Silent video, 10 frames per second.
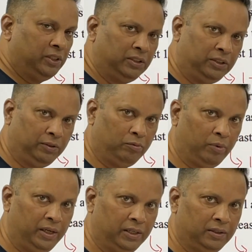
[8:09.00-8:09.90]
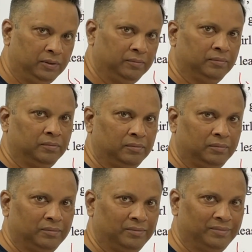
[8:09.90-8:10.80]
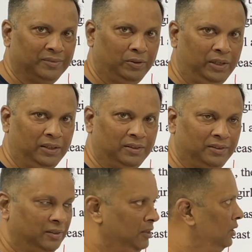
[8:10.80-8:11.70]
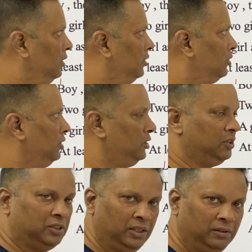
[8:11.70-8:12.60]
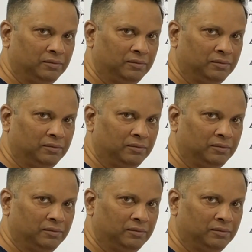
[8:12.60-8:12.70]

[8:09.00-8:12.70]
is 7 by 8. Okay. So this is done.